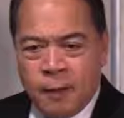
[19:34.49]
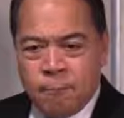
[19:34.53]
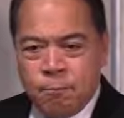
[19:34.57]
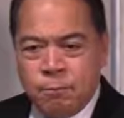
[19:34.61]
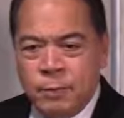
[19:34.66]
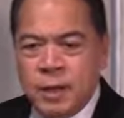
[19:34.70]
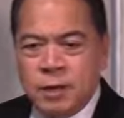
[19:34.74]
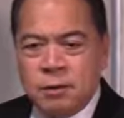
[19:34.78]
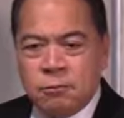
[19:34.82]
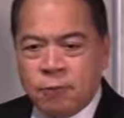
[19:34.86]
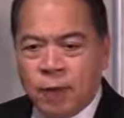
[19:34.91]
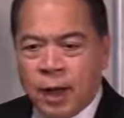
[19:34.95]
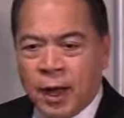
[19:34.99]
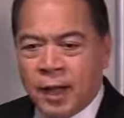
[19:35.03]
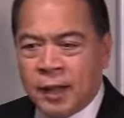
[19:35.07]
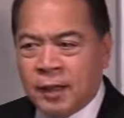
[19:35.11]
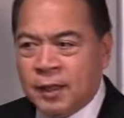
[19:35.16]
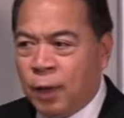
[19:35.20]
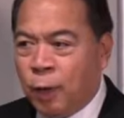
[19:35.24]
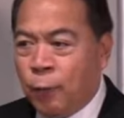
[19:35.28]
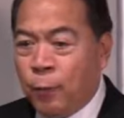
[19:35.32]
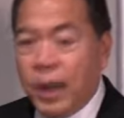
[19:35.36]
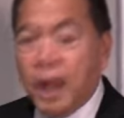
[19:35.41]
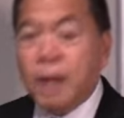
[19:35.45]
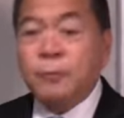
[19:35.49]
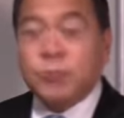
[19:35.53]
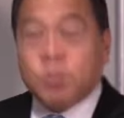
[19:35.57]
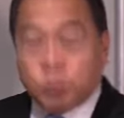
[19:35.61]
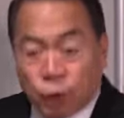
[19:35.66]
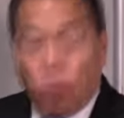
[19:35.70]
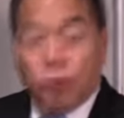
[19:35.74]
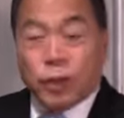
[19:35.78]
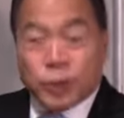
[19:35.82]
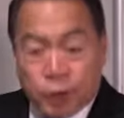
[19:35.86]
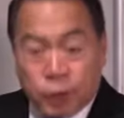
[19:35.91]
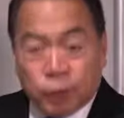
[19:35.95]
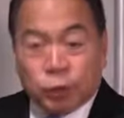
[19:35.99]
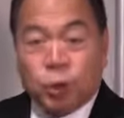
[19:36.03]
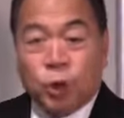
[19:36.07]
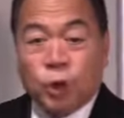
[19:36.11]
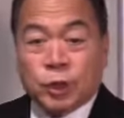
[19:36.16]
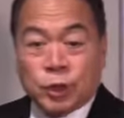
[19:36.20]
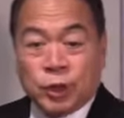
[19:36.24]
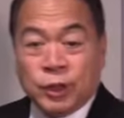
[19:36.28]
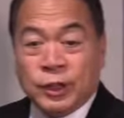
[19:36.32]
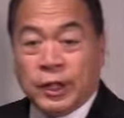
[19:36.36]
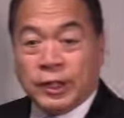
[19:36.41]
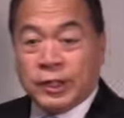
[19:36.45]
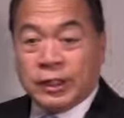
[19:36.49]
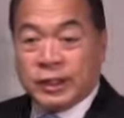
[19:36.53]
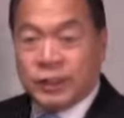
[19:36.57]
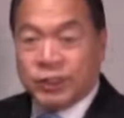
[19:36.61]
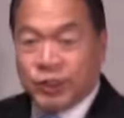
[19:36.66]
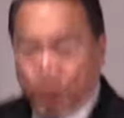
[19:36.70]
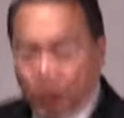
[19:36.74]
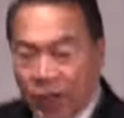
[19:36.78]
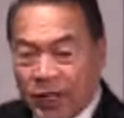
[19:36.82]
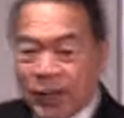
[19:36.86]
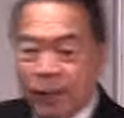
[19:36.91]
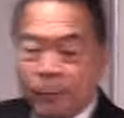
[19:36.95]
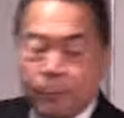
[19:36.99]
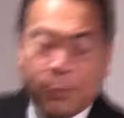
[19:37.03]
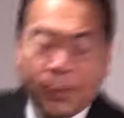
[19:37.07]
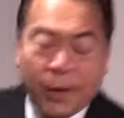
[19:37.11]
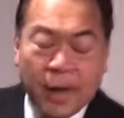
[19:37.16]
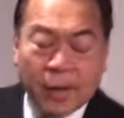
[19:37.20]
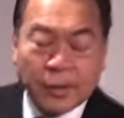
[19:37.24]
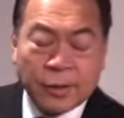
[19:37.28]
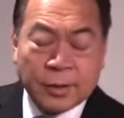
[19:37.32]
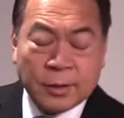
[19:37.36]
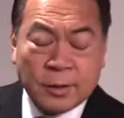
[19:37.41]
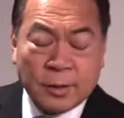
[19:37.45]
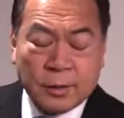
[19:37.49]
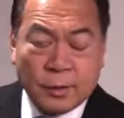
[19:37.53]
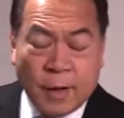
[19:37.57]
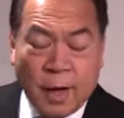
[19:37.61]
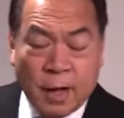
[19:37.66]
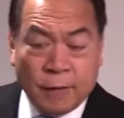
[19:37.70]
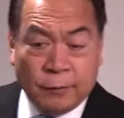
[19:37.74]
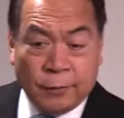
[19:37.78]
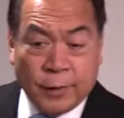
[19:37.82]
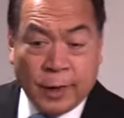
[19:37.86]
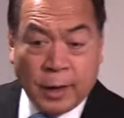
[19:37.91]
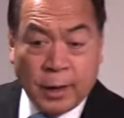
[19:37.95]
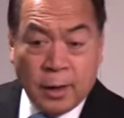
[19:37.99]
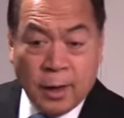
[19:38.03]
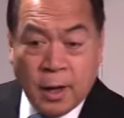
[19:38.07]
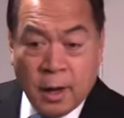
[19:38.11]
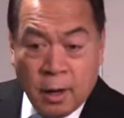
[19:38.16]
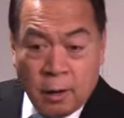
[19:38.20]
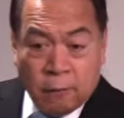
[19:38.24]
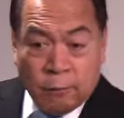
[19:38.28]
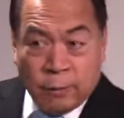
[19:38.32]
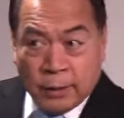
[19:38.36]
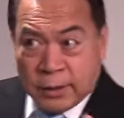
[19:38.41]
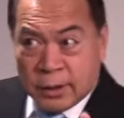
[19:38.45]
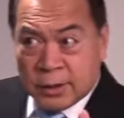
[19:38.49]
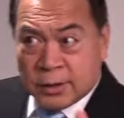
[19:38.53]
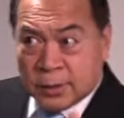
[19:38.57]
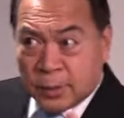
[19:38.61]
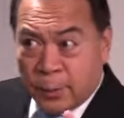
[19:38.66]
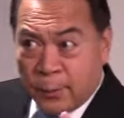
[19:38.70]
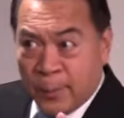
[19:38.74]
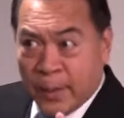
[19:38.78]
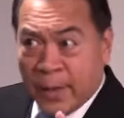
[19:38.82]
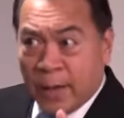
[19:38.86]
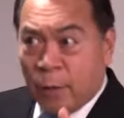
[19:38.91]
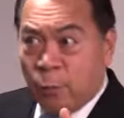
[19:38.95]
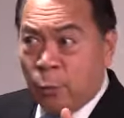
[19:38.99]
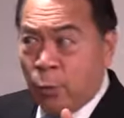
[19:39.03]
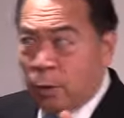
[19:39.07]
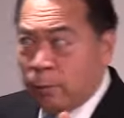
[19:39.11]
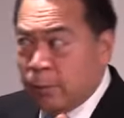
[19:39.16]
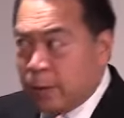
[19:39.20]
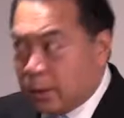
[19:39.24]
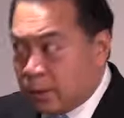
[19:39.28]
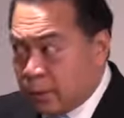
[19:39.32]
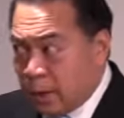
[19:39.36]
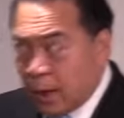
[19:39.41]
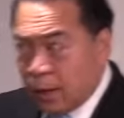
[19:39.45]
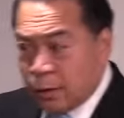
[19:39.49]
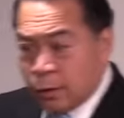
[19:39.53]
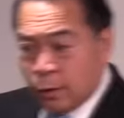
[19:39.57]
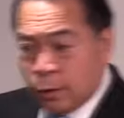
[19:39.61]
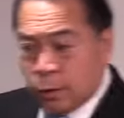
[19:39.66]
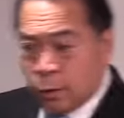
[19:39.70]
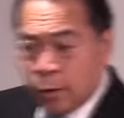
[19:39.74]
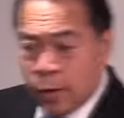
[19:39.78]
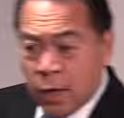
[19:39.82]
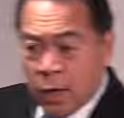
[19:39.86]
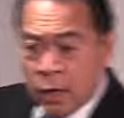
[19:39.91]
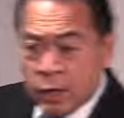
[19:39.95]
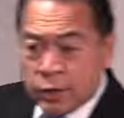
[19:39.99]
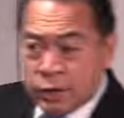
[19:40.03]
Meanwhile, the wife talks and talks so that she can process the conflict. What is the woman trying to do?